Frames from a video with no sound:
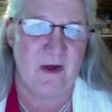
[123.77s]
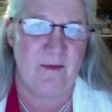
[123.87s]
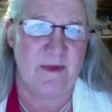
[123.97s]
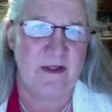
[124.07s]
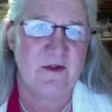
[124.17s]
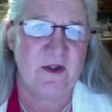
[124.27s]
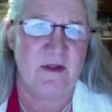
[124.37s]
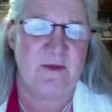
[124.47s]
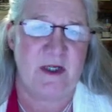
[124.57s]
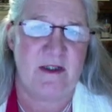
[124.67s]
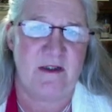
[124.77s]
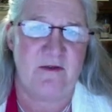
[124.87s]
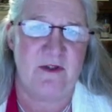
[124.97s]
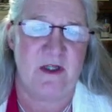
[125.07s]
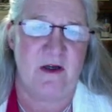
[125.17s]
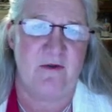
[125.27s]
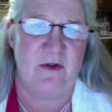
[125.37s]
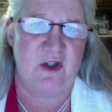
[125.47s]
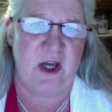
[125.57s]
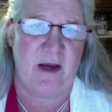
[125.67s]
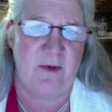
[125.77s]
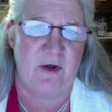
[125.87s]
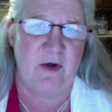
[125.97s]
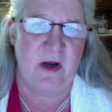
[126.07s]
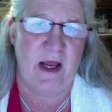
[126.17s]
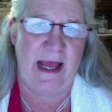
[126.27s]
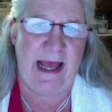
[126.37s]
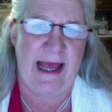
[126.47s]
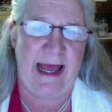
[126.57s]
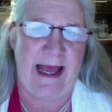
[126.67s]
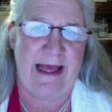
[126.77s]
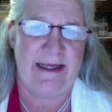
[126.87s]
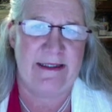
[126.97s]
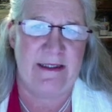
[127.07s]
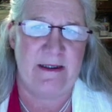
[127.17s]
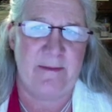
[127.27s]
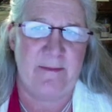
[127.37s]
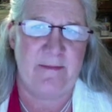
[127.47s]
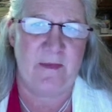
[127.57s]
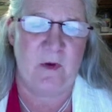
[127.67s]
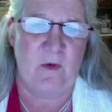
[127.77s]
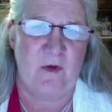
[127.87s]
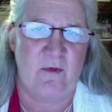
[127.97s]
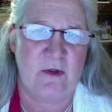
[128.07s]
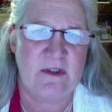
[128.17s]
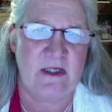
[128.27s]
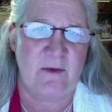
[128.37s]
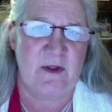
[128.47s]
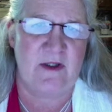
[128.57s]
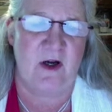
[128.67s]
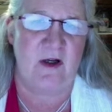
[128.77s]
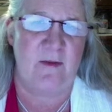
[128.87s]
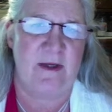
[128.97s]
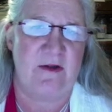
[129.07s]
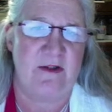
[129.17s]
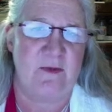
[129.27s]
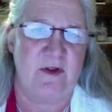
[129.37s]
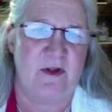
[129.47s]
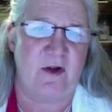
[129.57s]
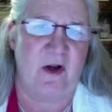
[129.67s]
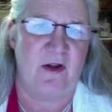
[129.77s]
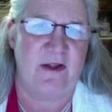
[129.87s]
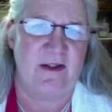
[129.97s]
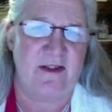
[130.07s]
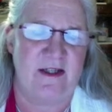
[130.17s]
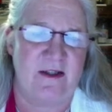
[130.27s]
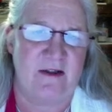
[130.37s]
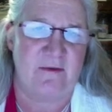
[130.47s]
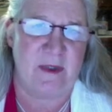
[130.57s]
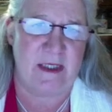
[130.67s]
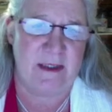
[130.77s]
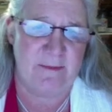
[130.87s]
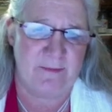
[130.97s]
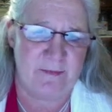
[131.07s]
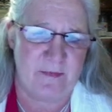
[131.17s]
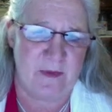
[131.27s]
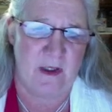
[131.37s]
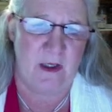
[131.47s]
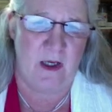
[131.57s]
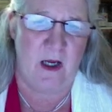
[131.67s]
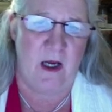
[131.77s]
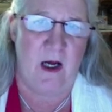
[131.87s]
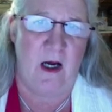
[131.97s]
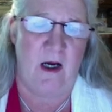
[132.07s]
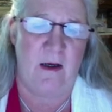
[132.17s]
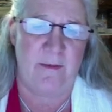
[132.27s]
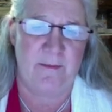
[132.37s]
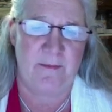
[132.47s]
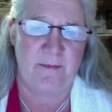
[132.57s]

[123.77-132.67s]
these are the objectives of the chapter, and the first thing I want to talk about is what they're calling the cycle of money. And